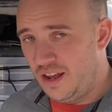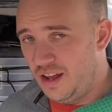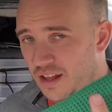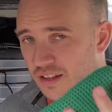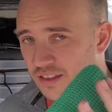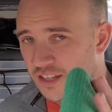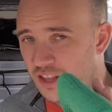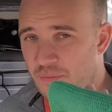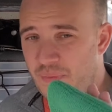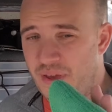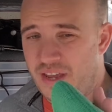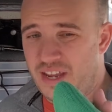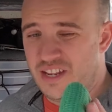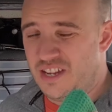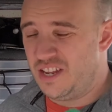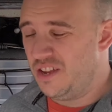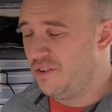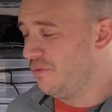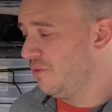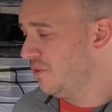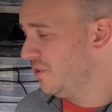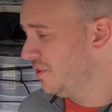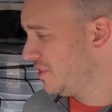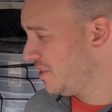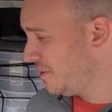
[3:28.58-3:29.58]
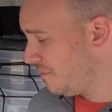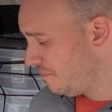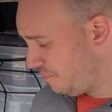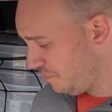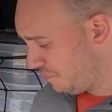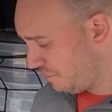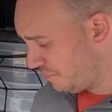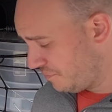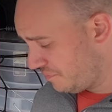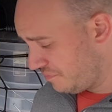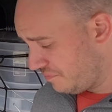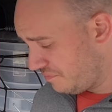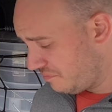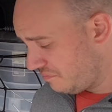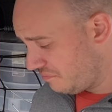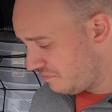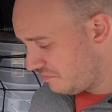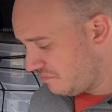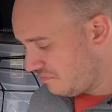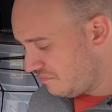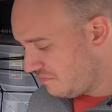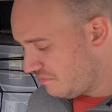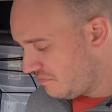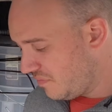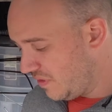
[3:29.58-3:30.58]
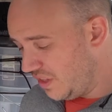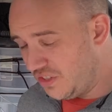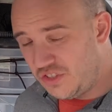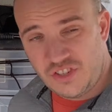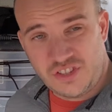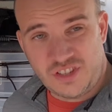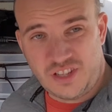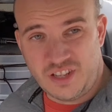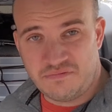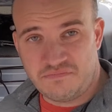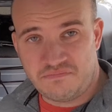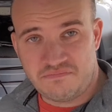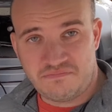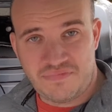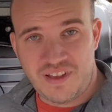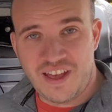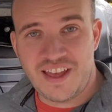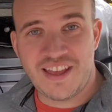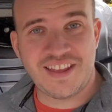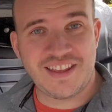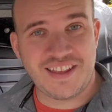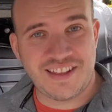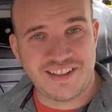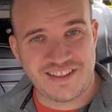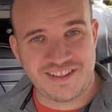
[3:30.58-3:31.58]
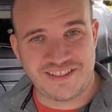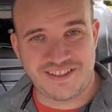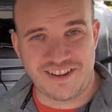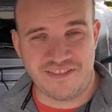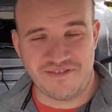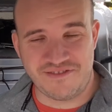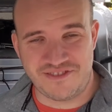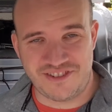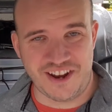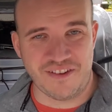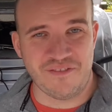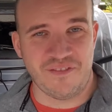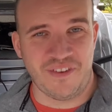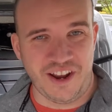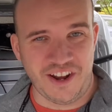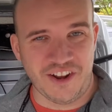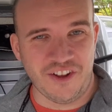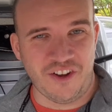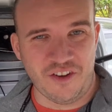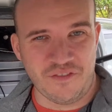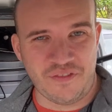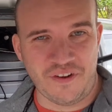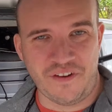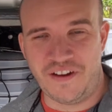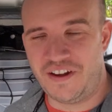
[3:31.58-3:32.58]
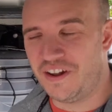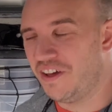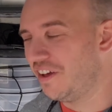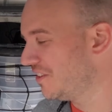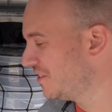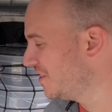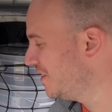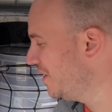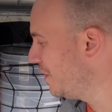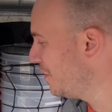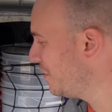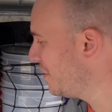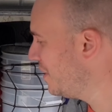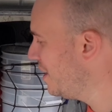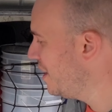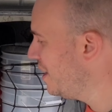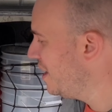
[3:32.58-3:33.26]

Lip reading: Doesn't make a difference. It's just generally not a very nice cloth.